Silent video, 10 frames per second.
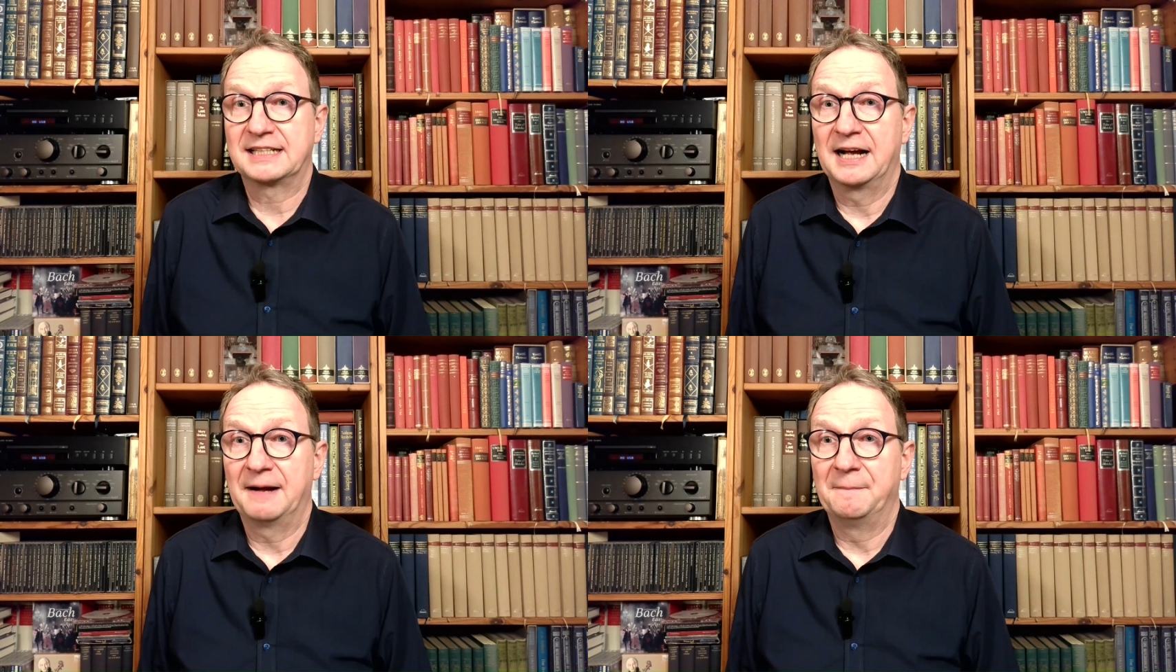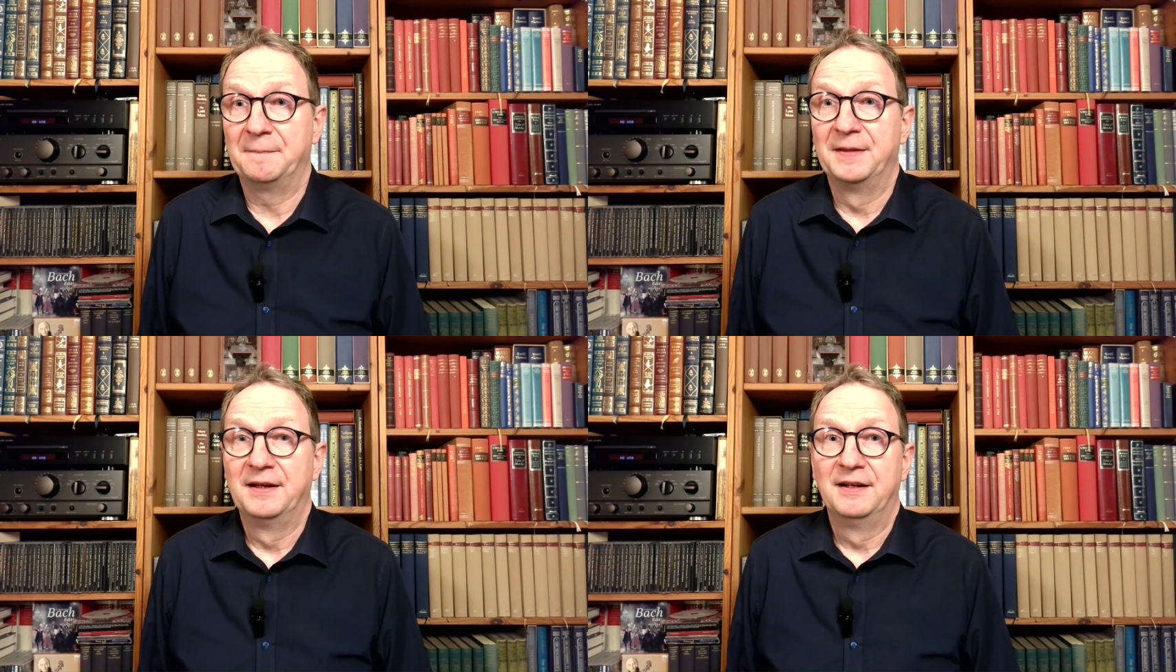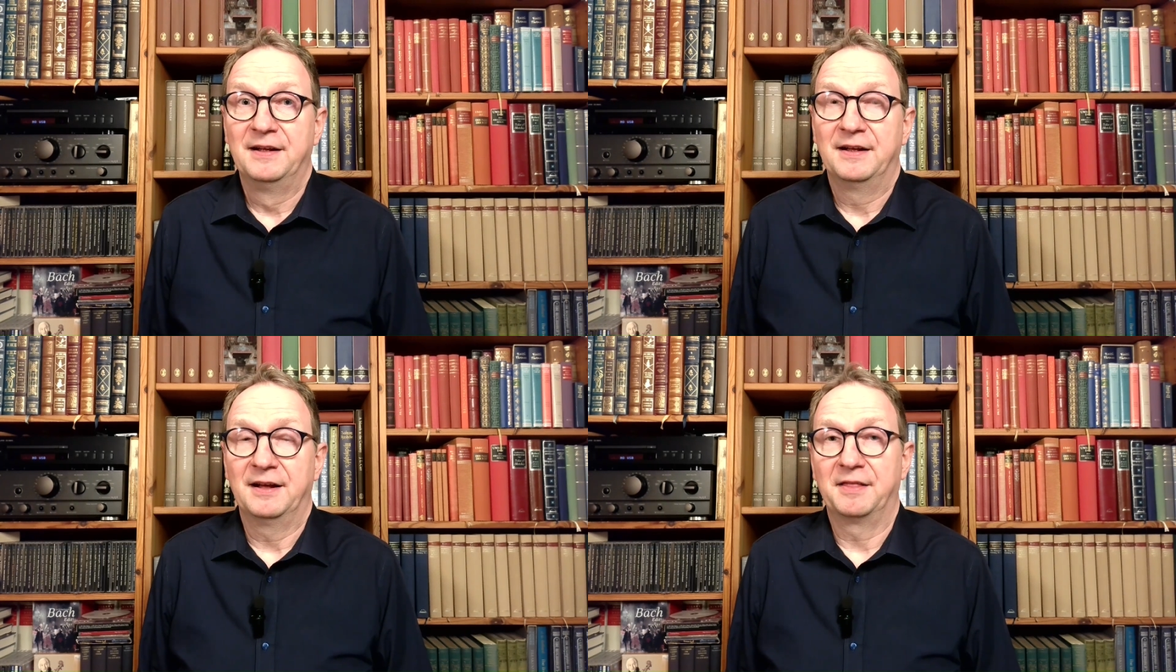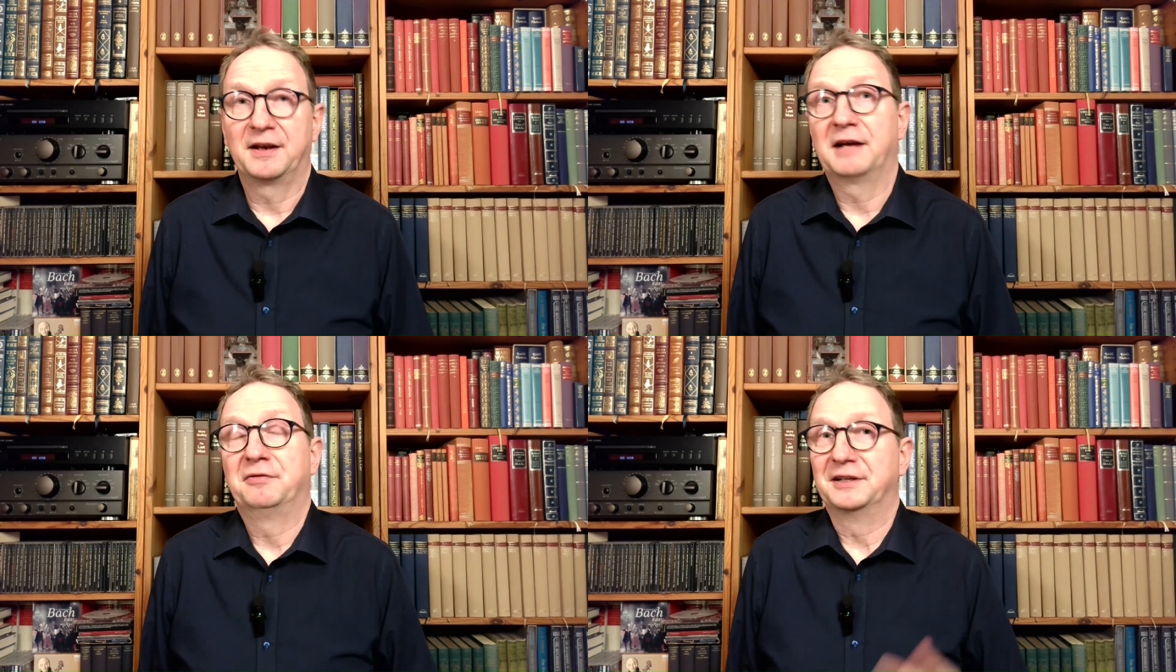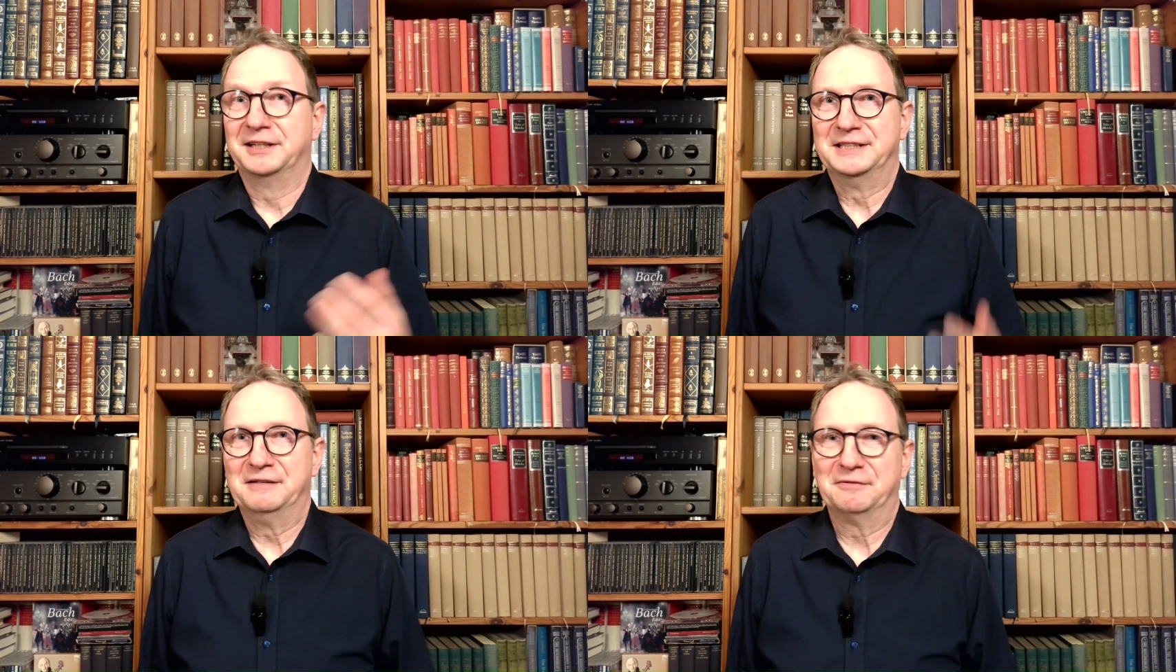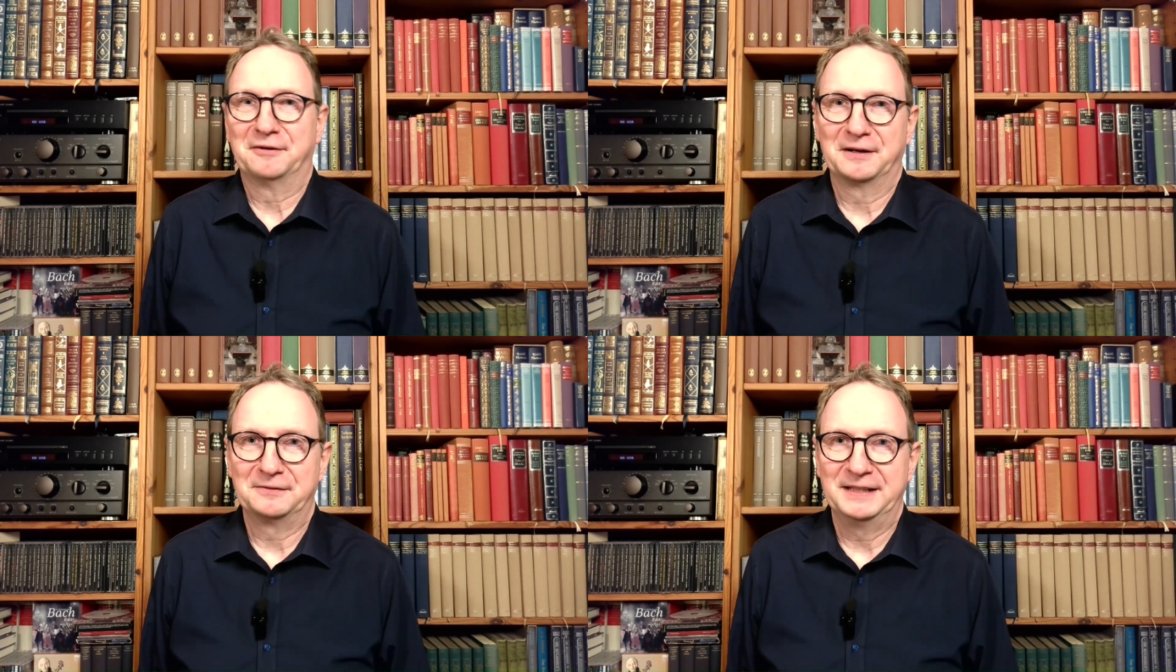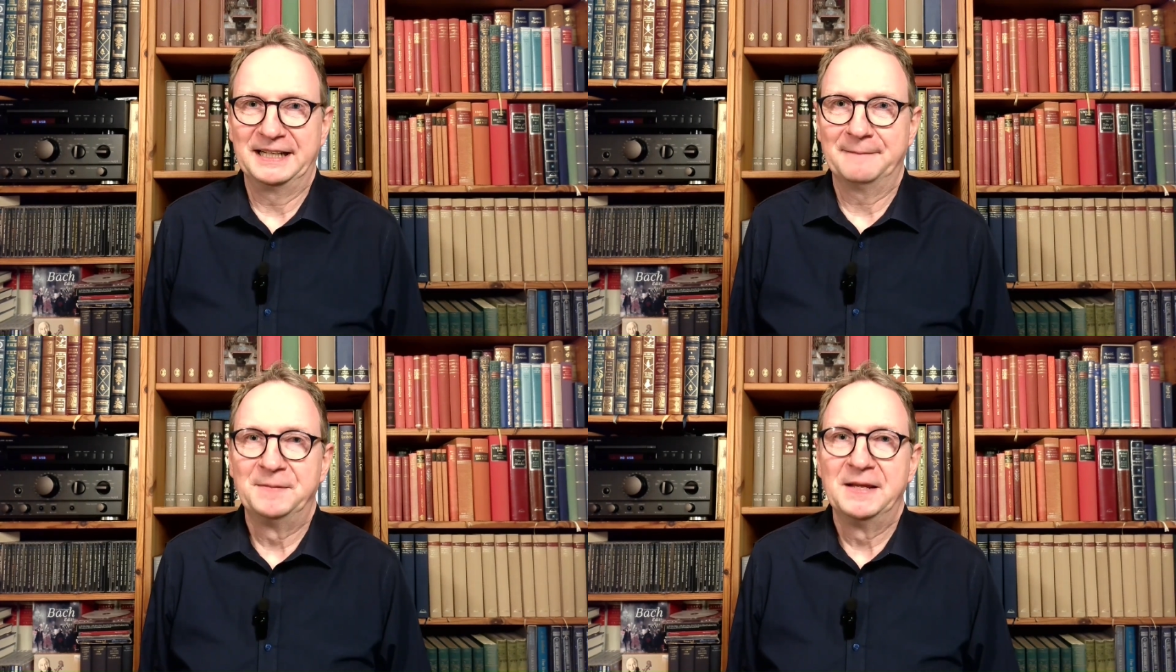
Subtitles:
that I feel guilty for not reading.